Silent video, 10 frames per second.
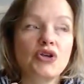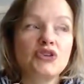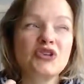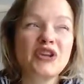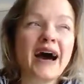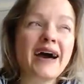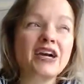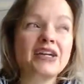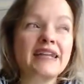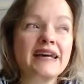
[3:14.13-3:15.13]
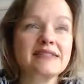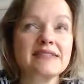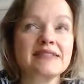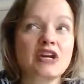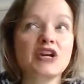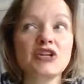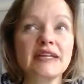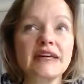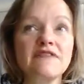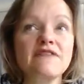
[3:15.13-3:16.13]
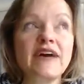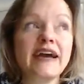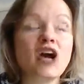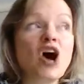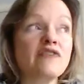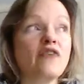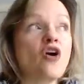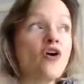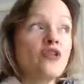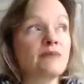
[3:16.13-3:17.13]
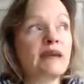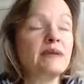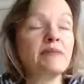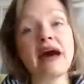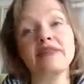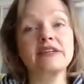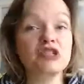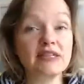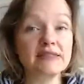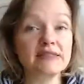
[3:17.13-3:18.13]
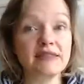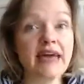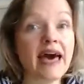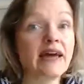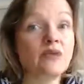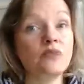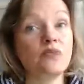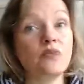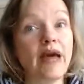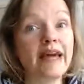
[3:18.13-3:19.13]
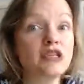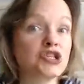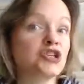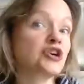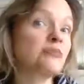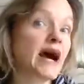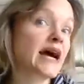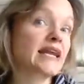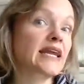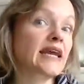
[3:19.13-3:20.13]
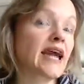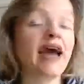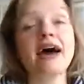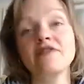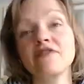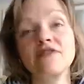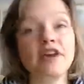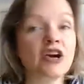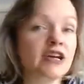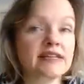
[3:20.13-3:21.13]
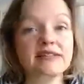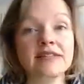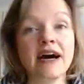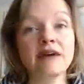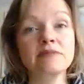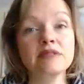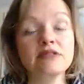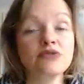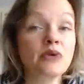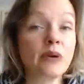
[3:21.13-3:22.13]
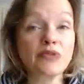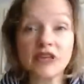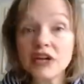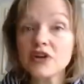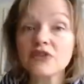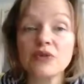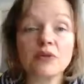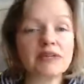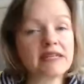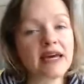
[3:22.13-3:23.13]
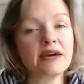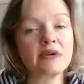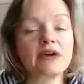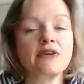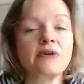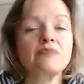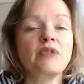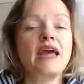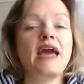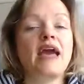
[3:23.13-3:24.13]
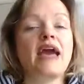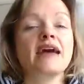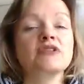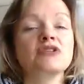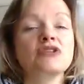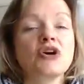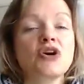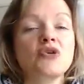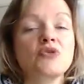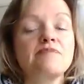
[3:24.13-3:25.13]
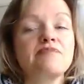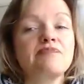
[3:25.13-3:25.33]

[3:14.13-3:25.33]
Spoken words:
you're not going to necessarily fight off all the many pathogens that enter your body at various times throughout the year, throughout the day, whatever. And so